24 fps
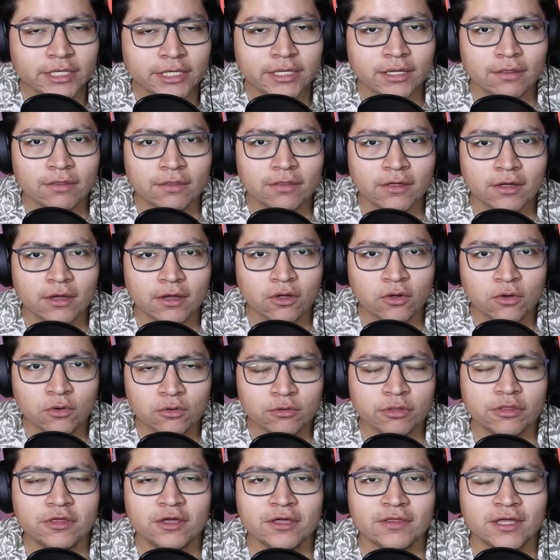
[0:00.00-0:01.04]
the good
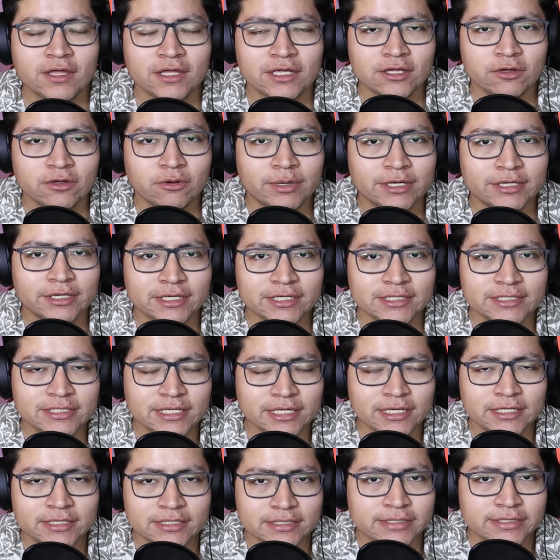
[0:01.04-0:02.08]
thing that Iñigo Martínez did
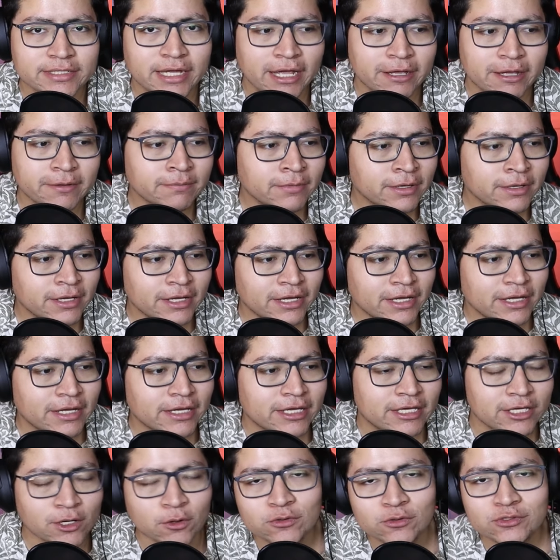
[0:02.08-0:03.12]
in this game.
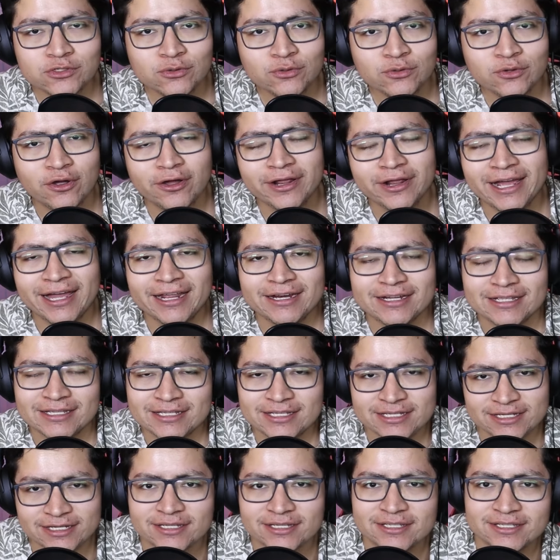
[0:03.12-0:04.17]
He also got an
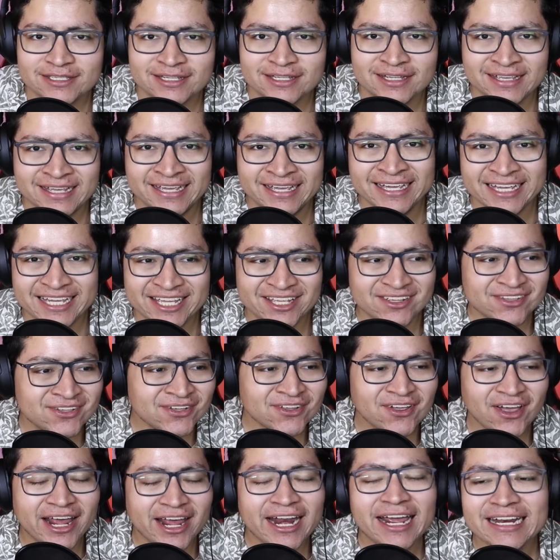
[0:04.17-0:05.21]
assist. He also
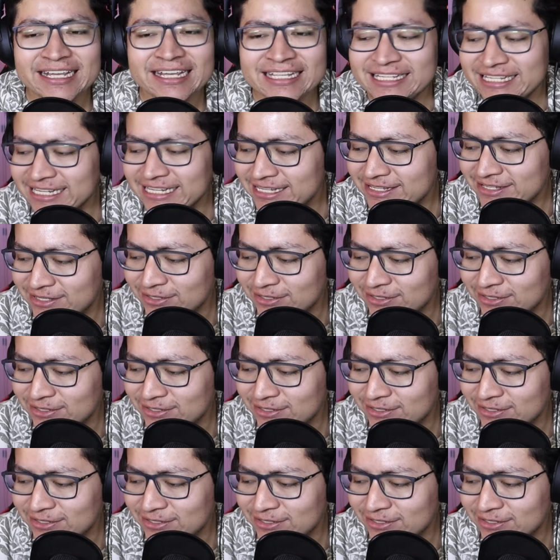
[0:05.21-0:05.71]
got an assist, dude.